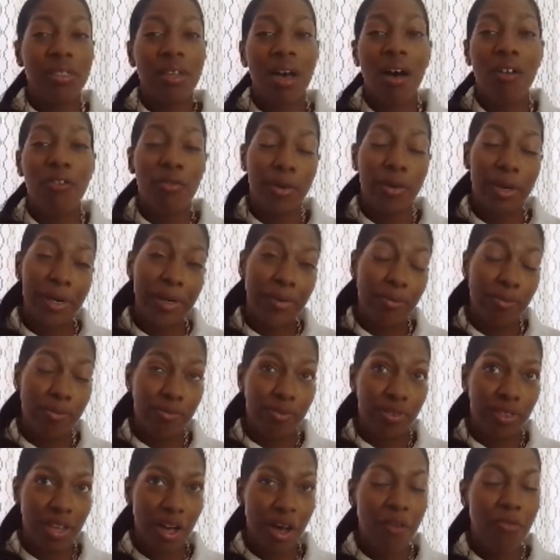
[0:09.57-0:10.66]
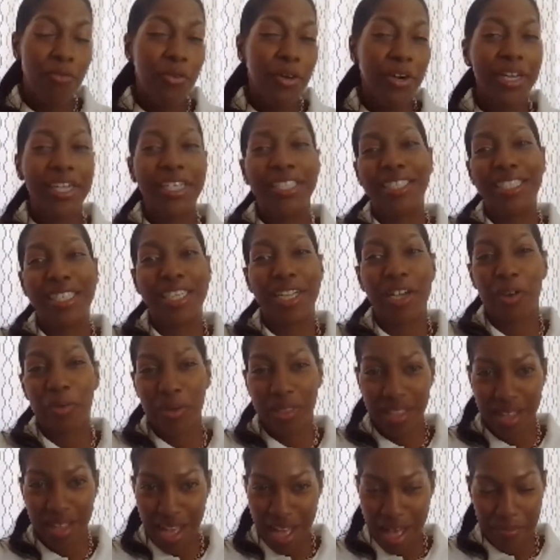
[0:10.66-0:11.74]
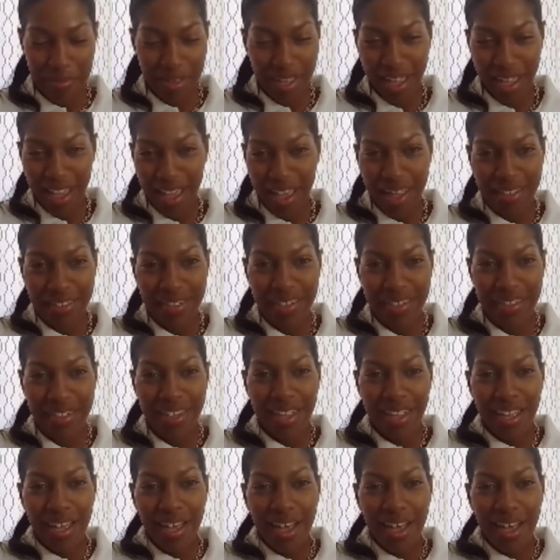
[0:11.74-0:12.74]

software engineer with Comcast.